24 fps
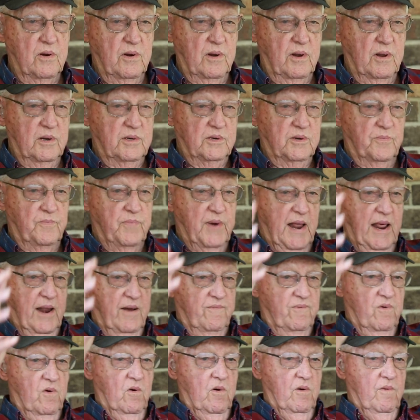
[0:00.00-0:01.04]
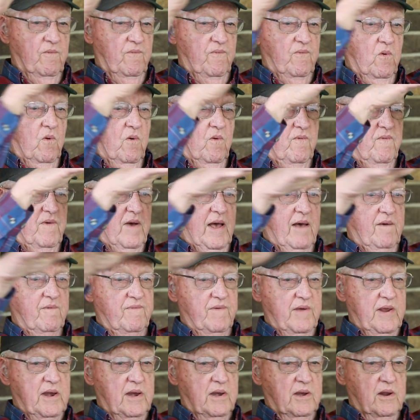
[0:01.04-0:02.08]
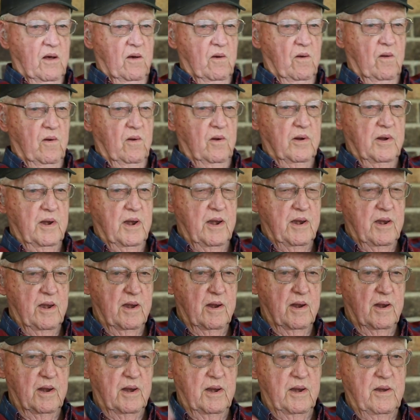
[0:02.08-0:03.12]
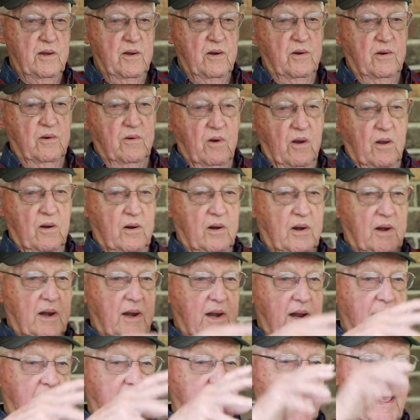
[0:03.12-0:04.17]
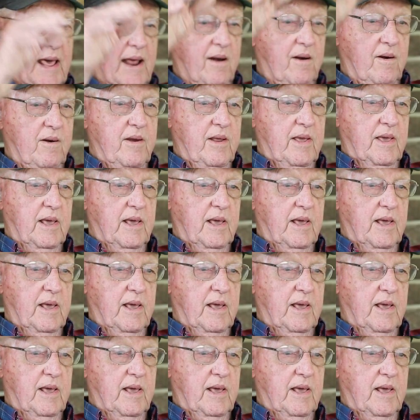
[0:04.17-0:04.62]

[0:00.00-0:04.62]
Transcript: there's a platform 4 or 5 feet tall, and you crawl a little ladder, and you